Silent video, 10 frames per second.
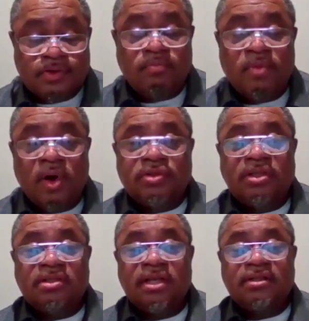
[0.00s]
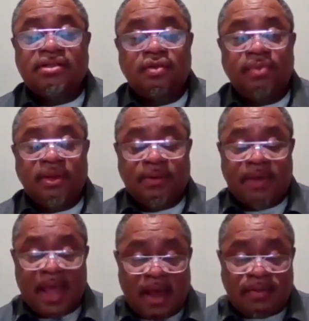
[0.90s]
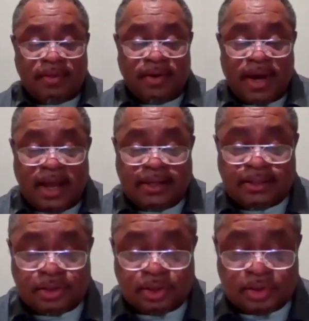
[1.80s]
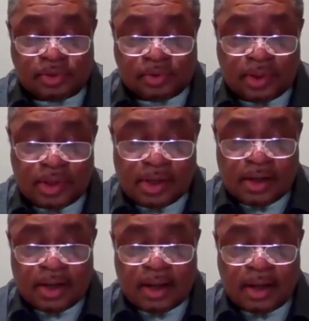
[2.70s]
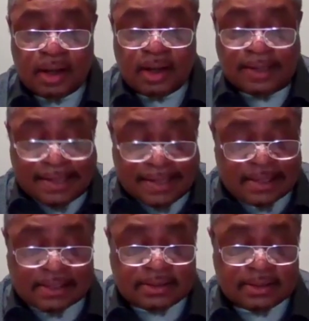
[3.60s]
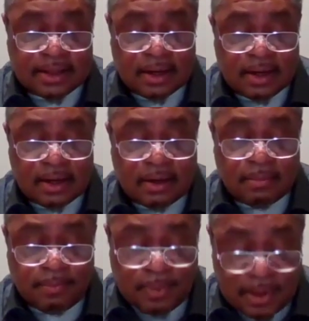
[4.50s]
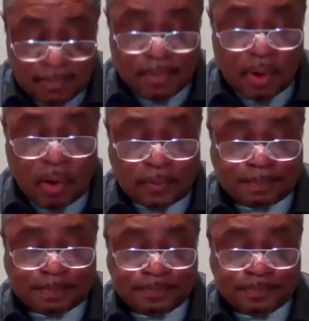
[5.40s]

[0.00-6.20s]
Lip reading: So Moses is to be gathered unto his people.